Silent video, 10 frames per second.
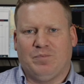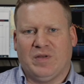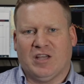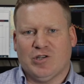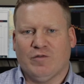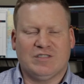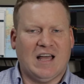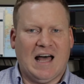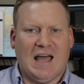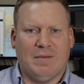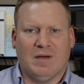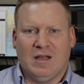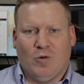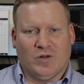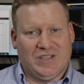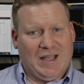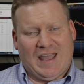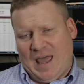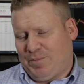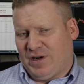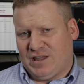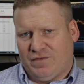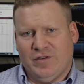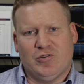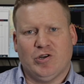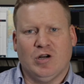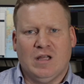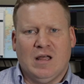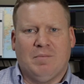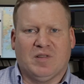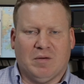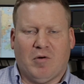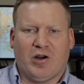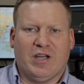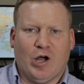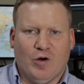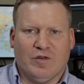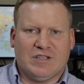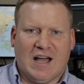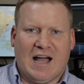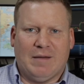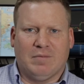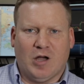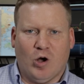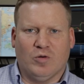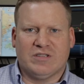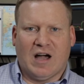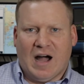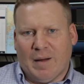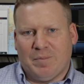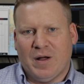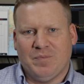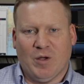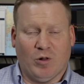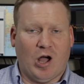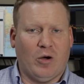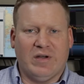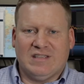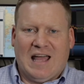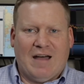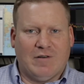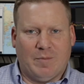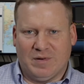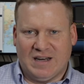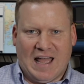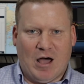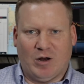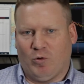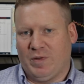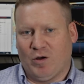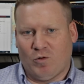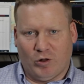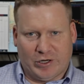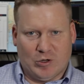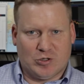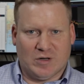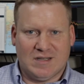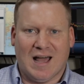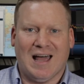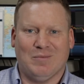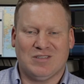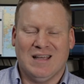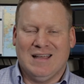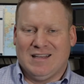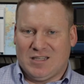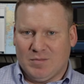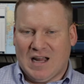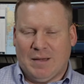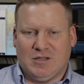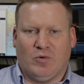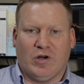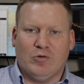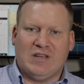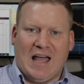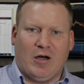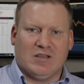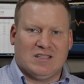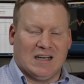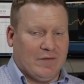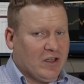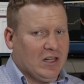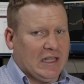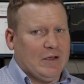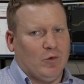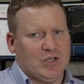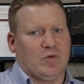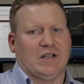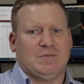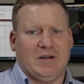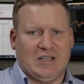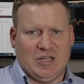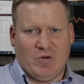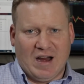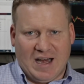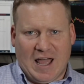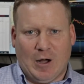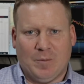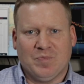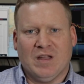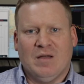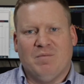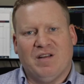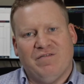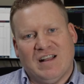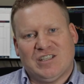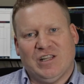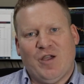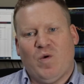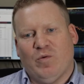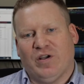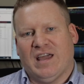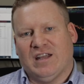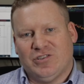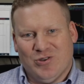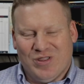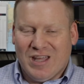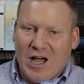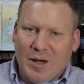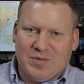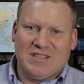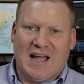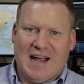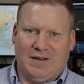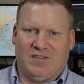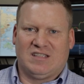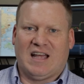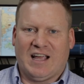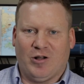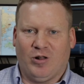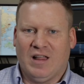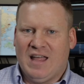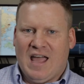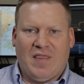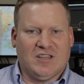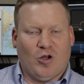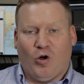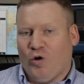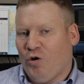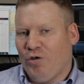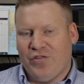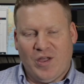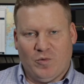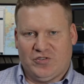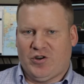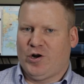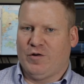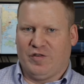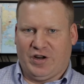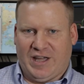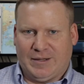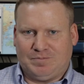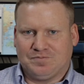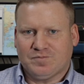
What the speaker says: Because over time, once again, can't predict the future, but the market over time goes up. It will always have up and down. It will be a roller coaster at times. Sometimes it will go down significantly, which we're experiencing right now. But eventually we will get into the upside of the cycle, and this whole thing will start over again.